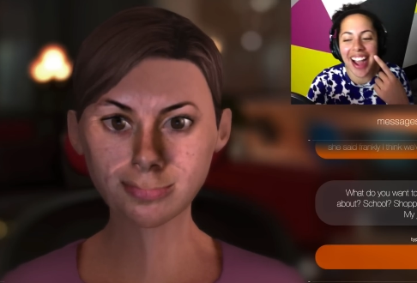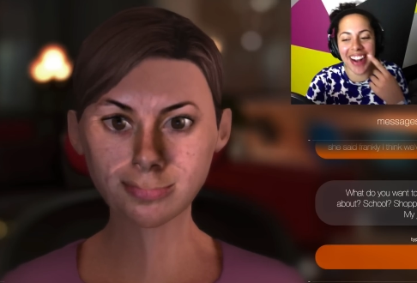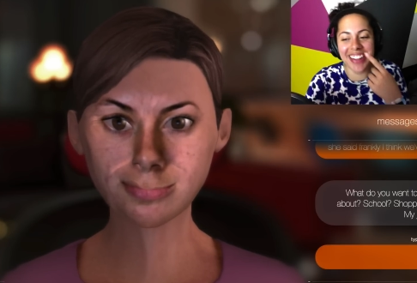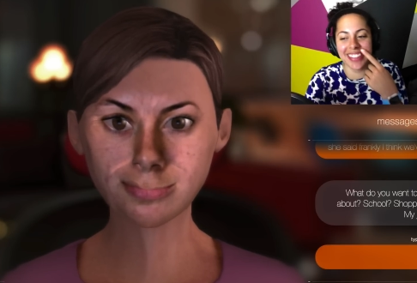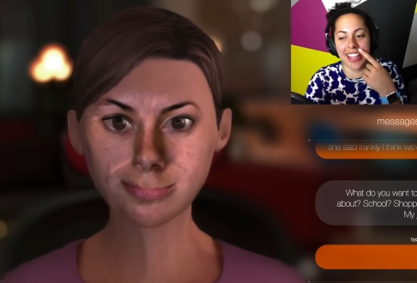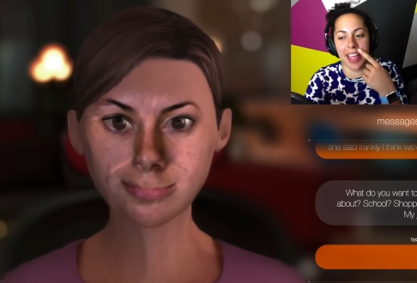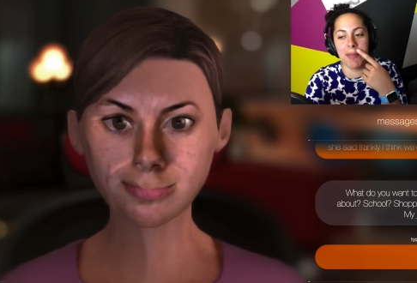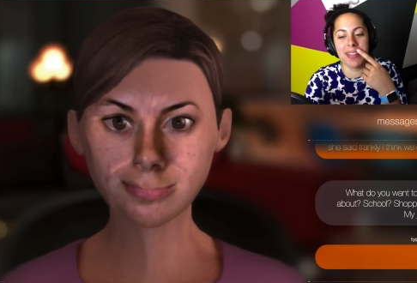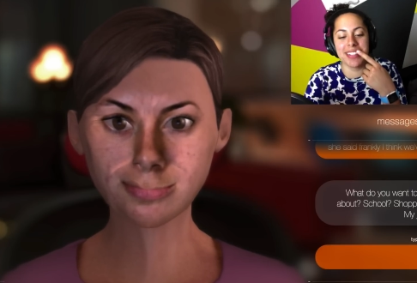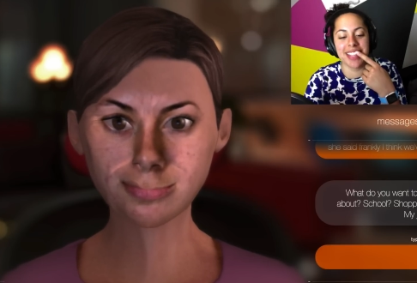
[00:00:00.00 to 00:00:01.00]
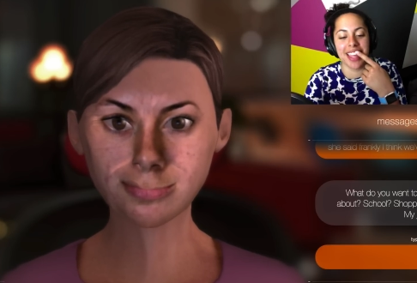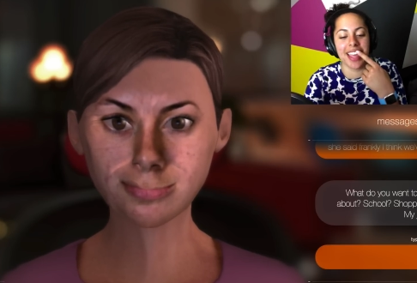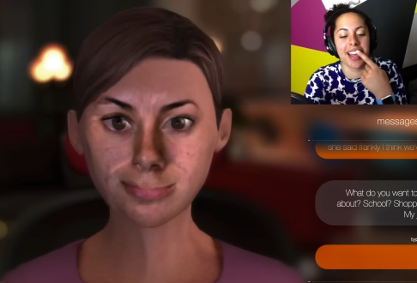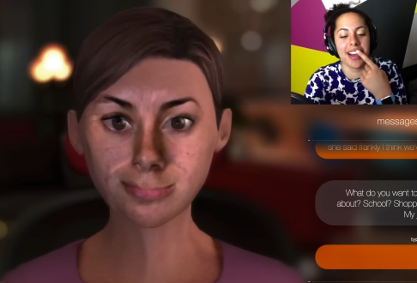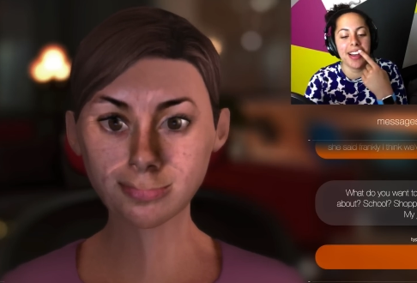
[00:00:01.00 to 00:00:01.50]
Speaker 1: her lip is
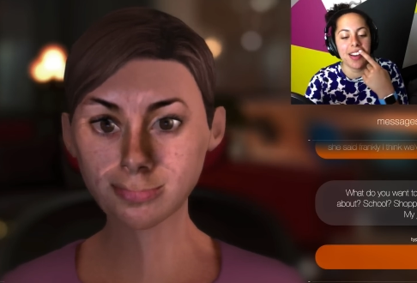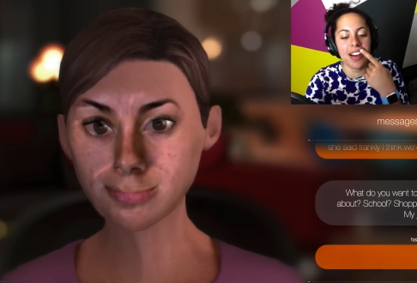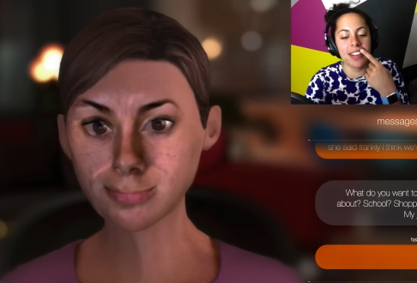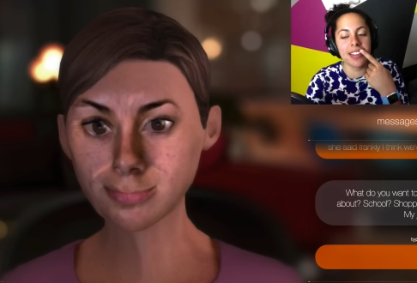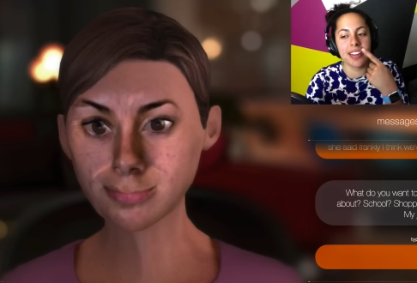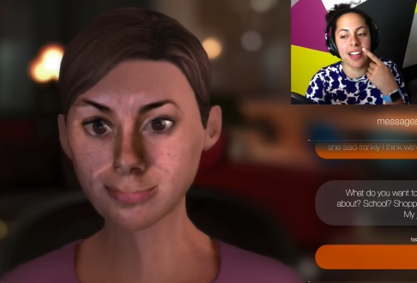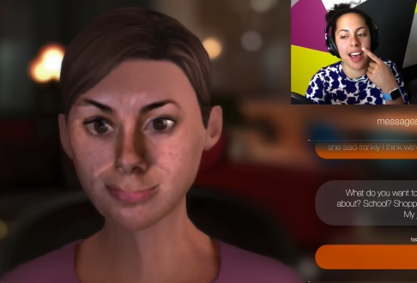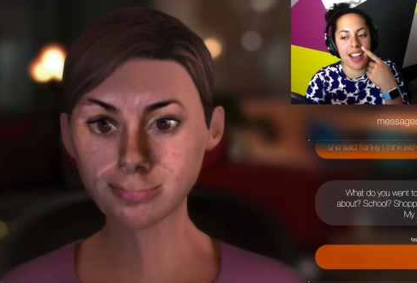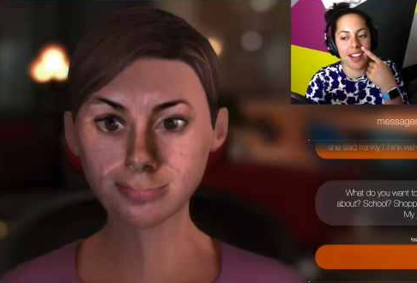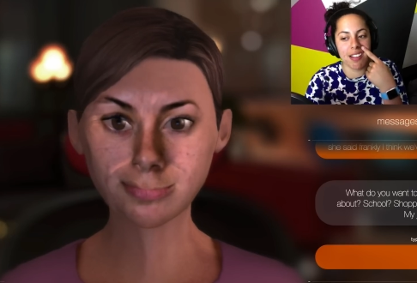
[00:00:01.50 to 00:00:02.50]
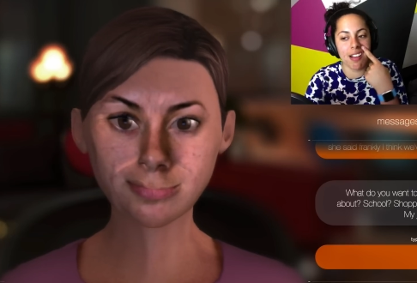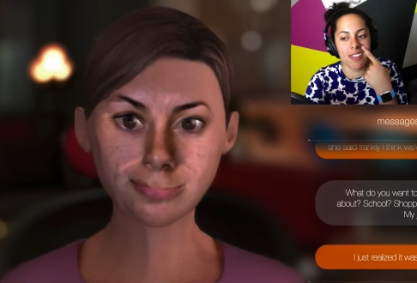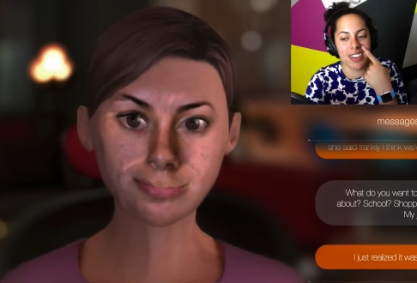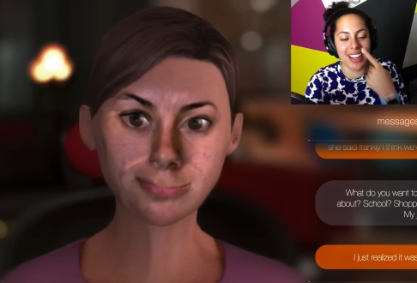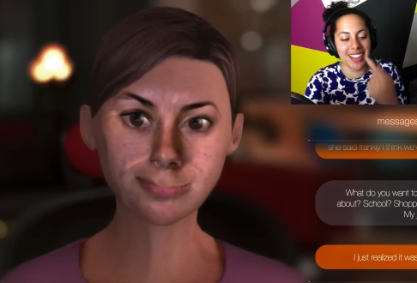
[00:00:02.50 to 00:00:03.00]
like a little higher up
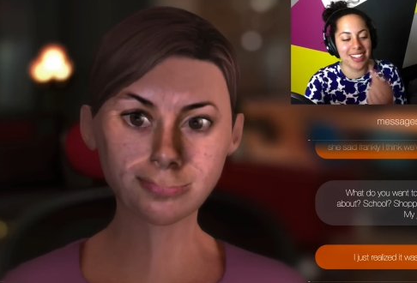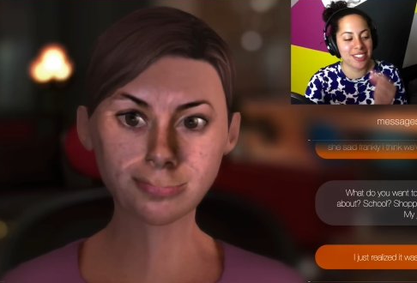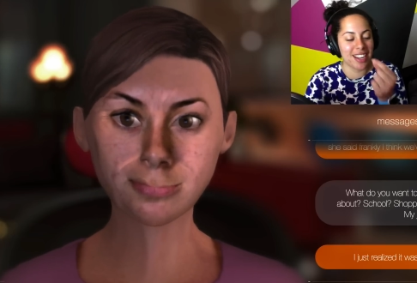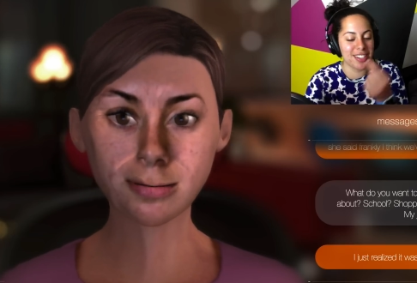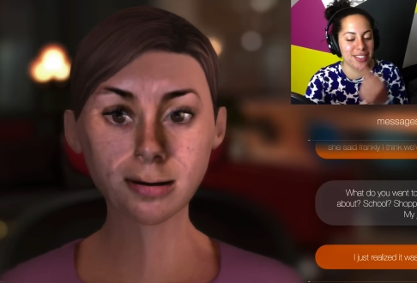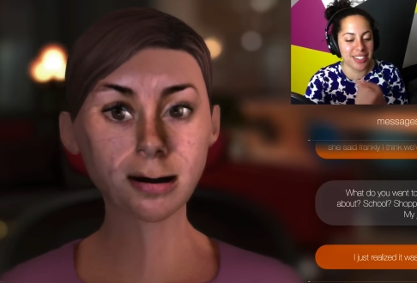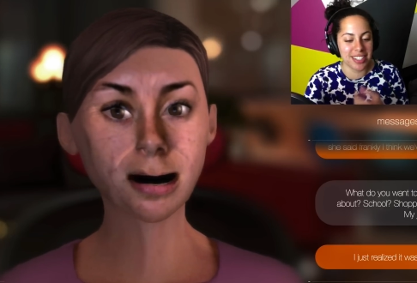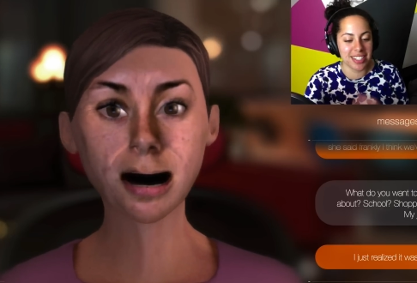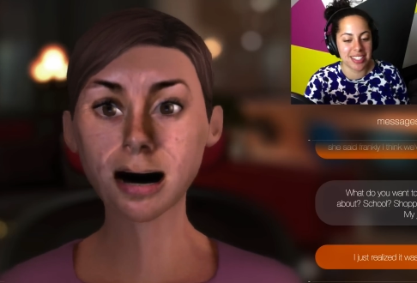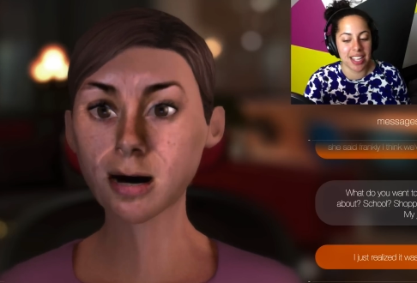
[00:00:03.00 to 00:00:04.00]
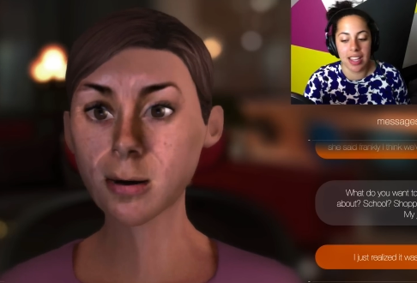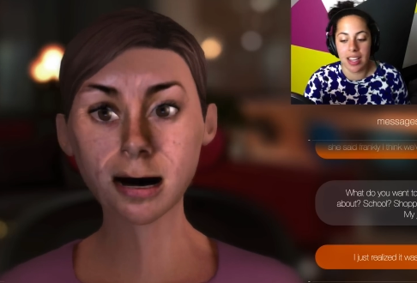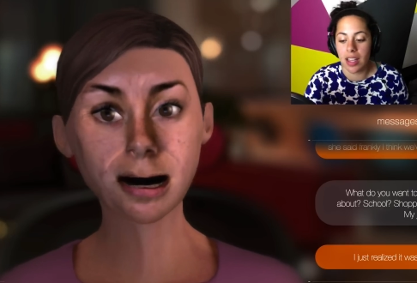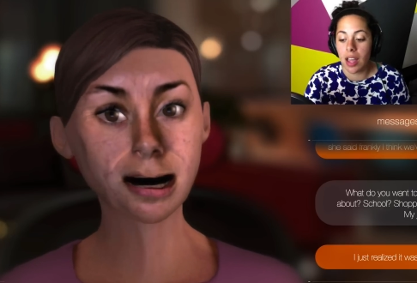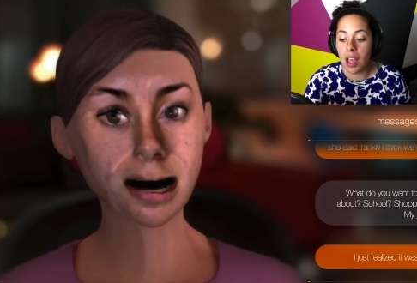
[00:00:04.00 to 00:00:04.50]
when I like try to adjust. You can ask it.
Speaker 2: me
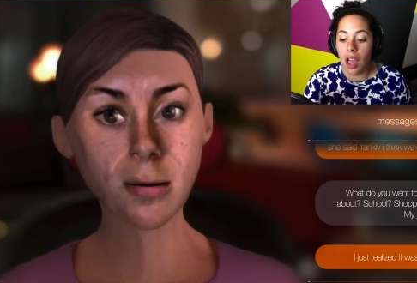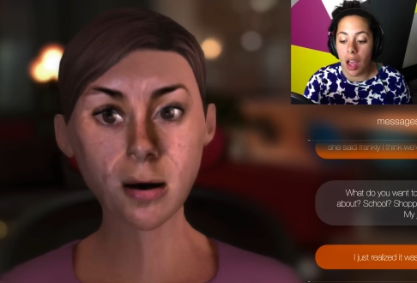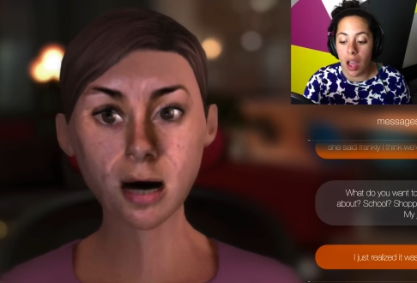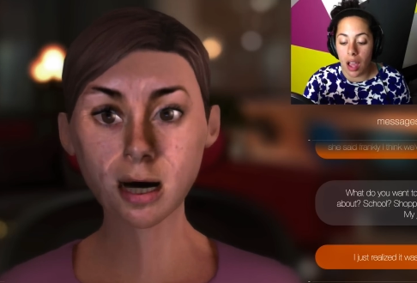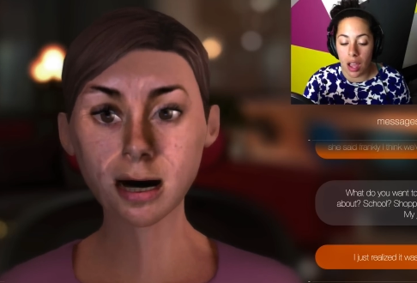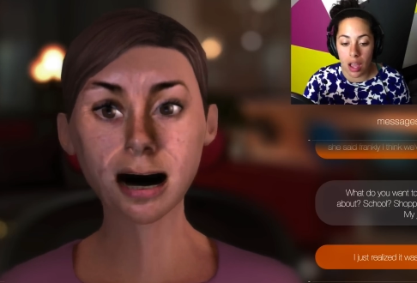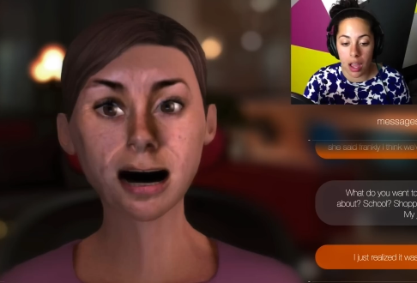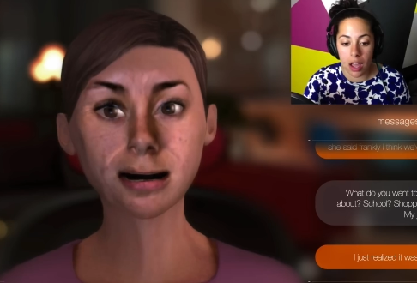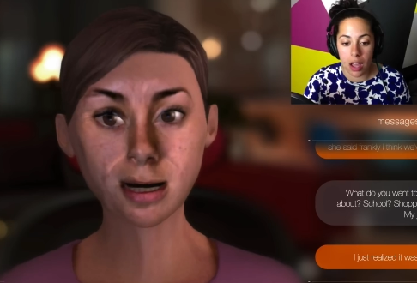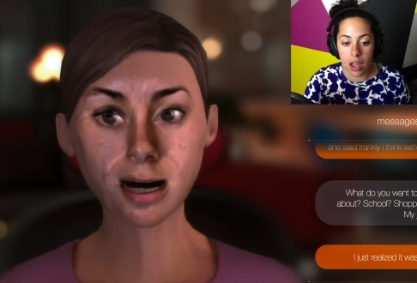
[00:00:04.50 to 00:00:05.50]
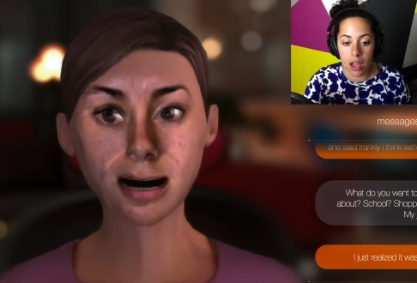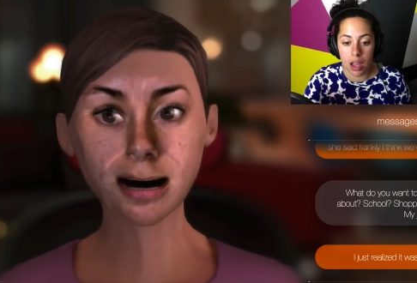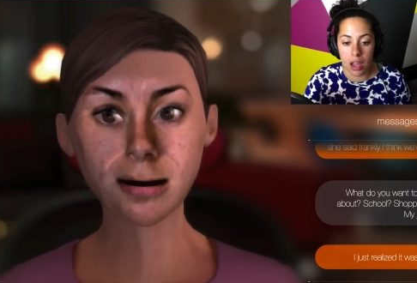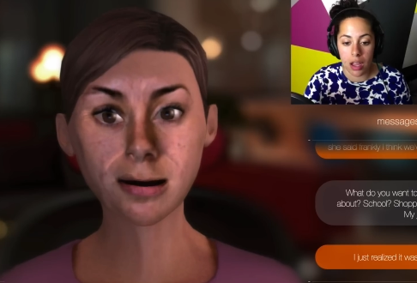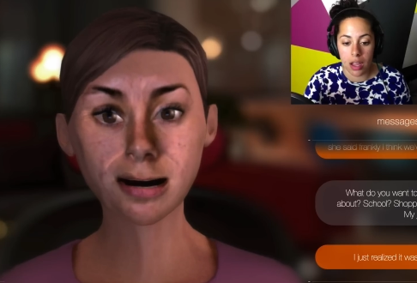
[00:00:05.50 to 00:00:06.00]
the same question a hundred
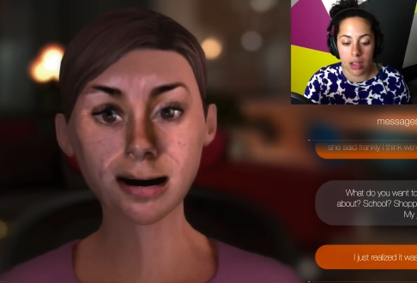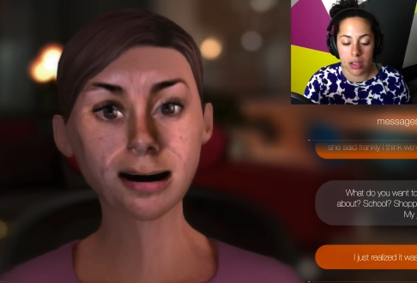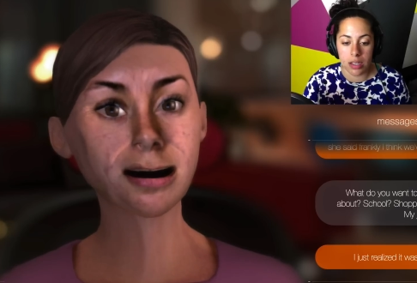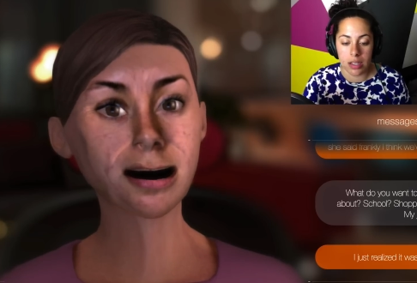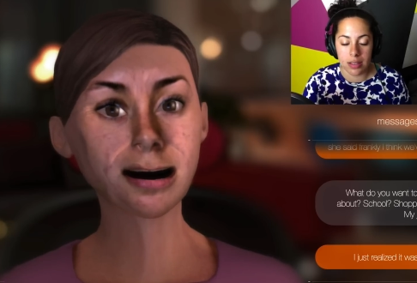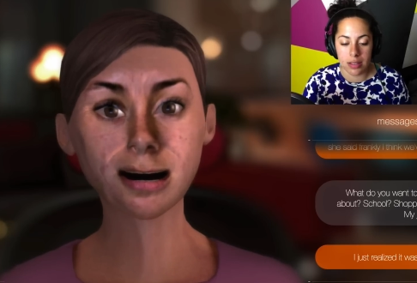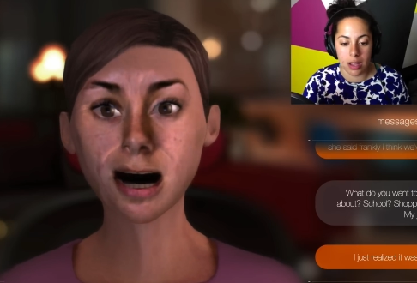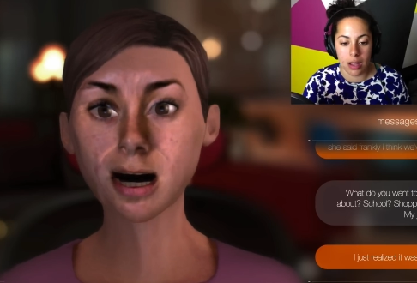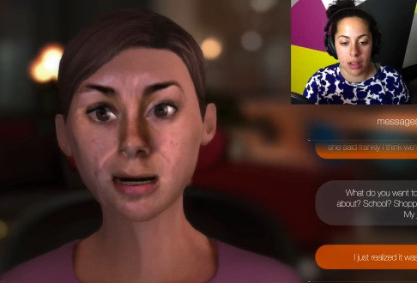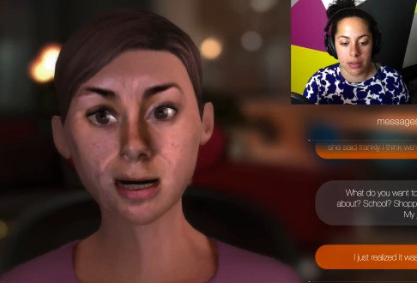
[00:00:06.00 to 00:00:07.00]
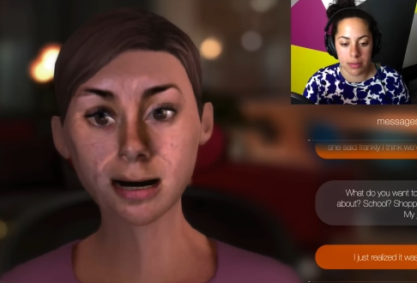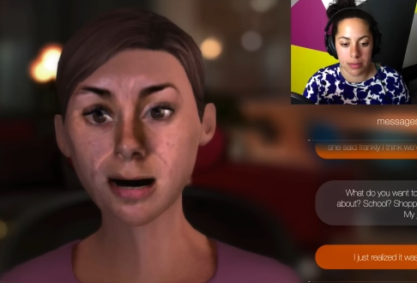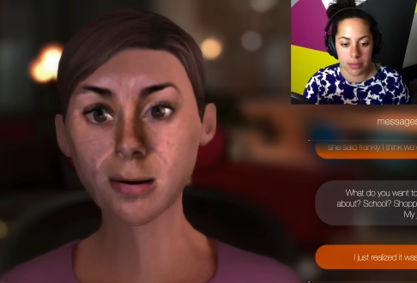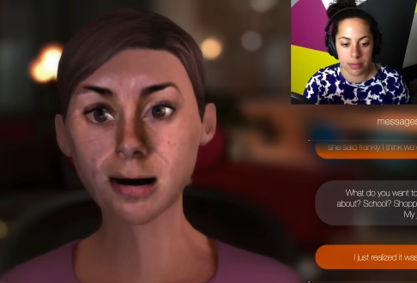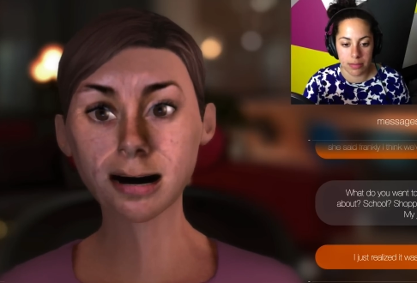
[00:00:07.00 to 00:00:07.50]
times, and a hundred
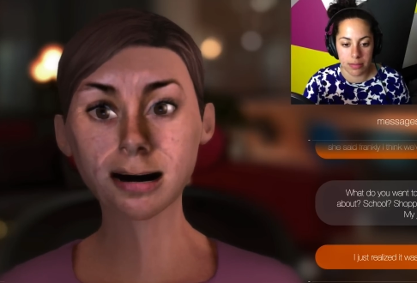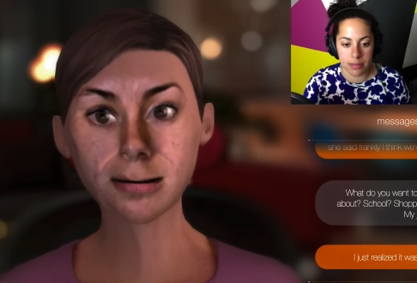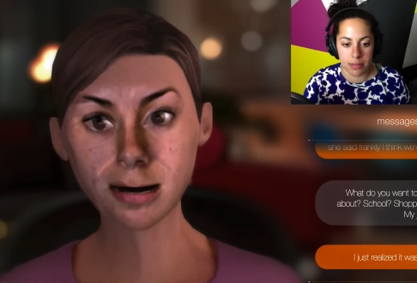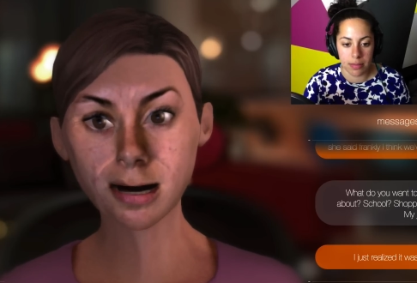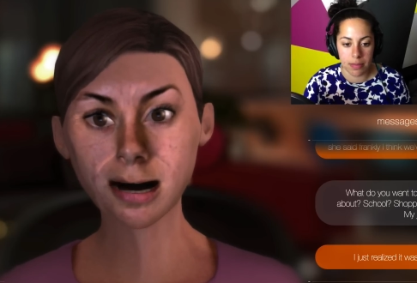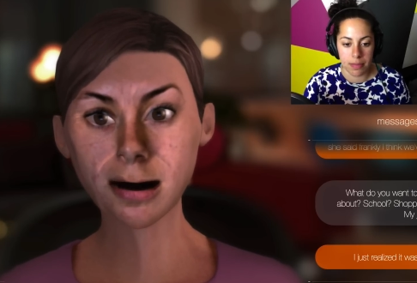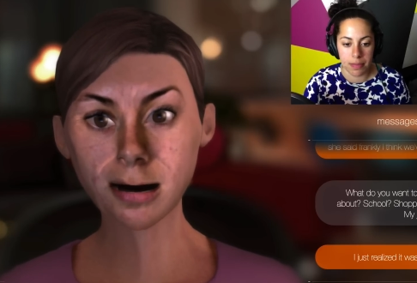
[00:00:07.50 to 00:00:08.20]
times I'll give you the same